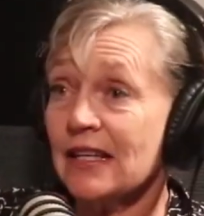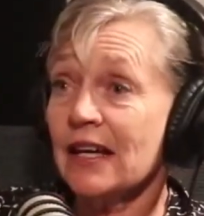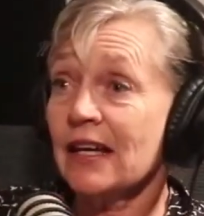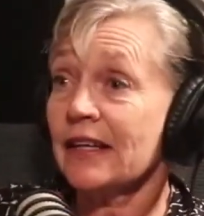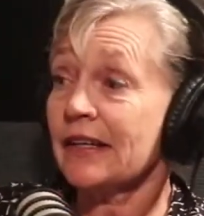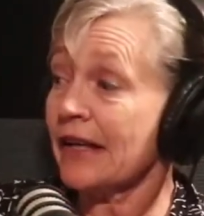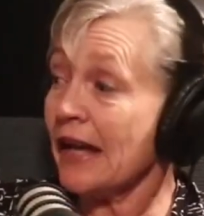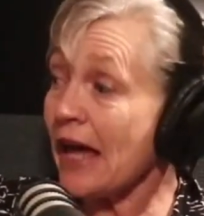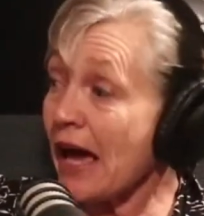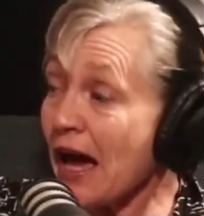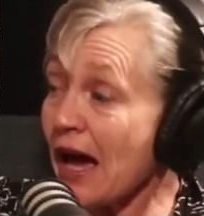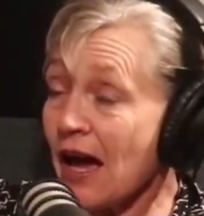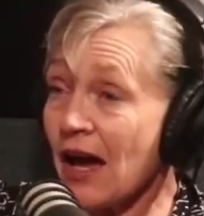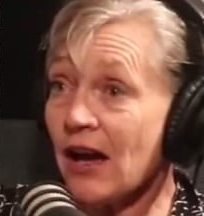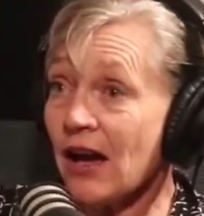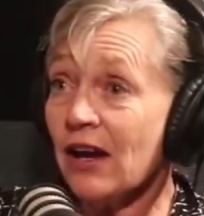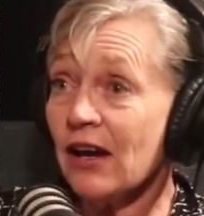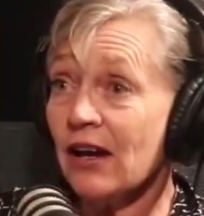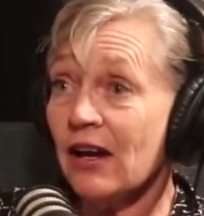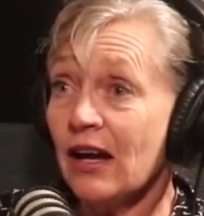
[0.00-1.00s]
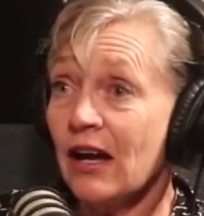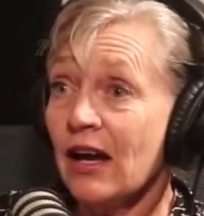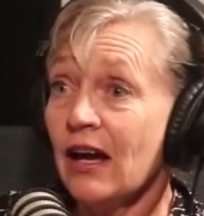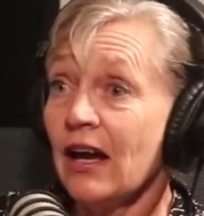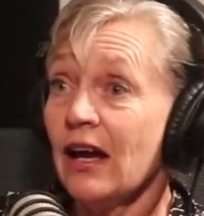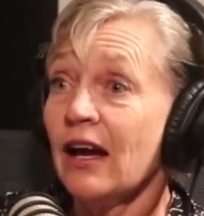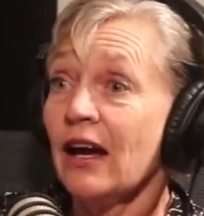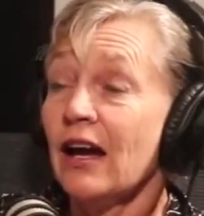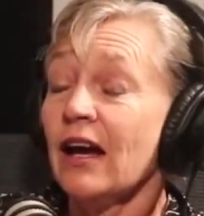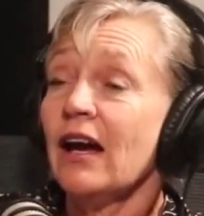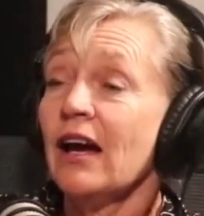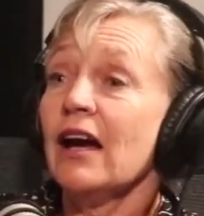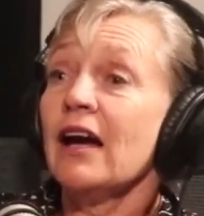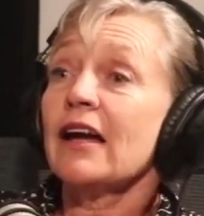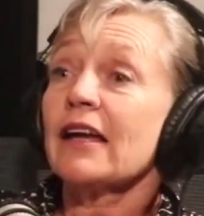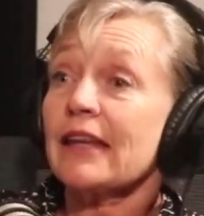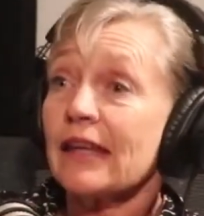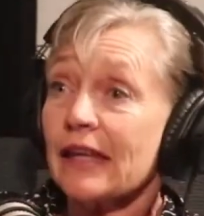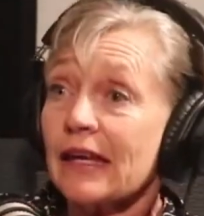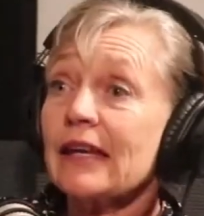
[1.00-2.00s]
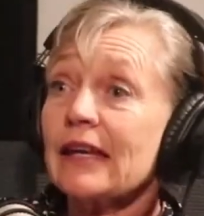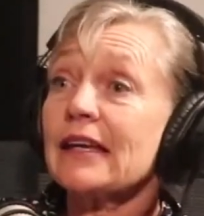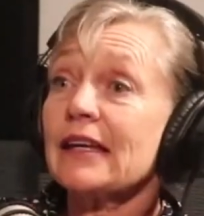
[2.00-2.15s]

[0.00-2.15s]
They cut a hole in the bone, right?